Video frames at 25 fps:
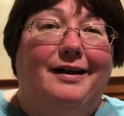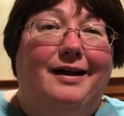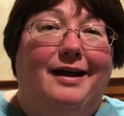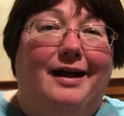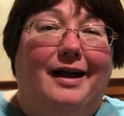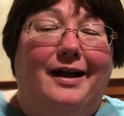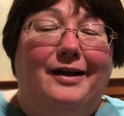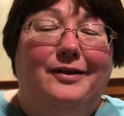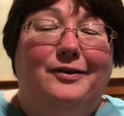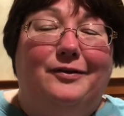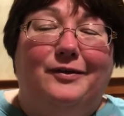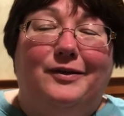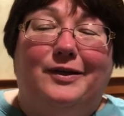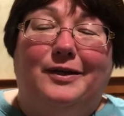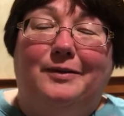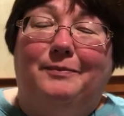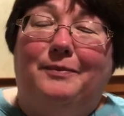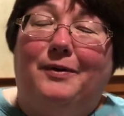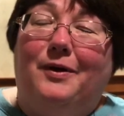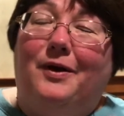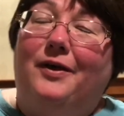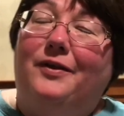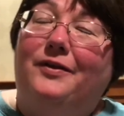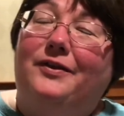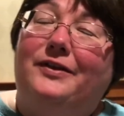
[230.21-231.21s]
I took up
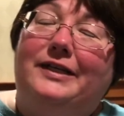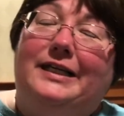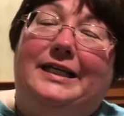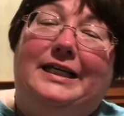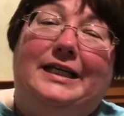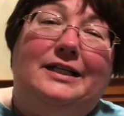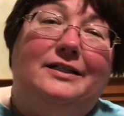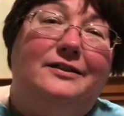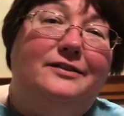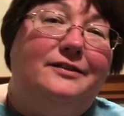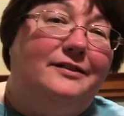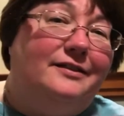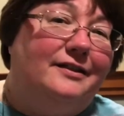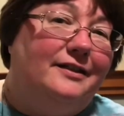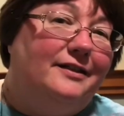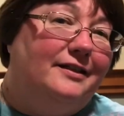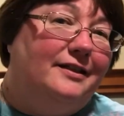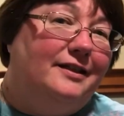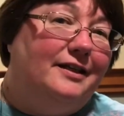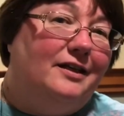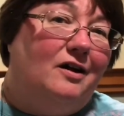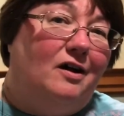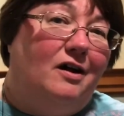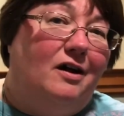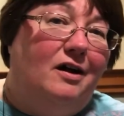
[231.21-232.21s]
all the needles and the
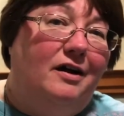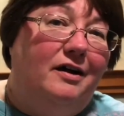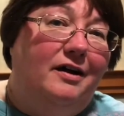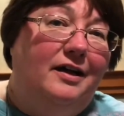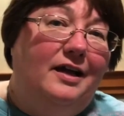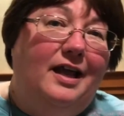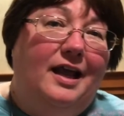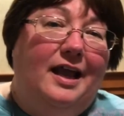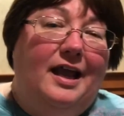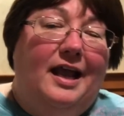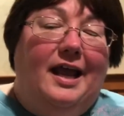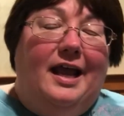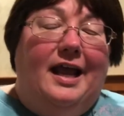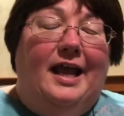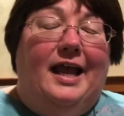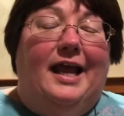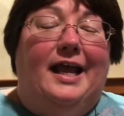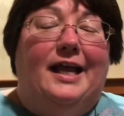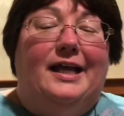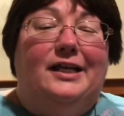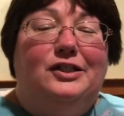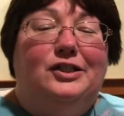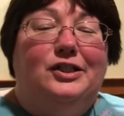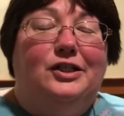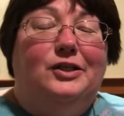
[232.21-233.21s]
yarn,
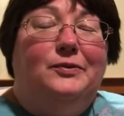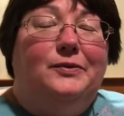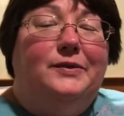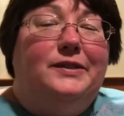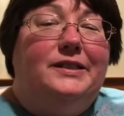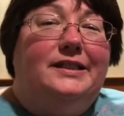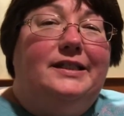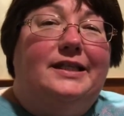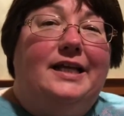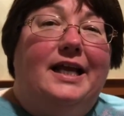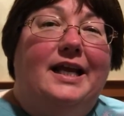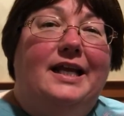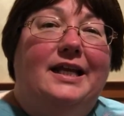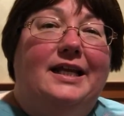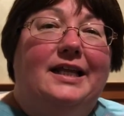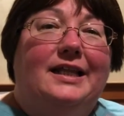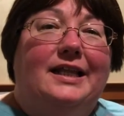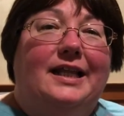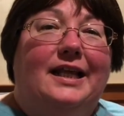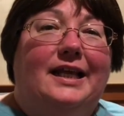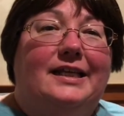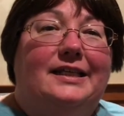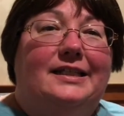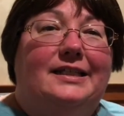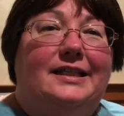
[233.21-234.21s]
and she was saying
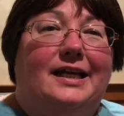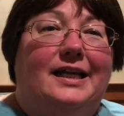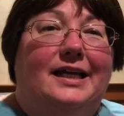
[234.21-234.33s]
that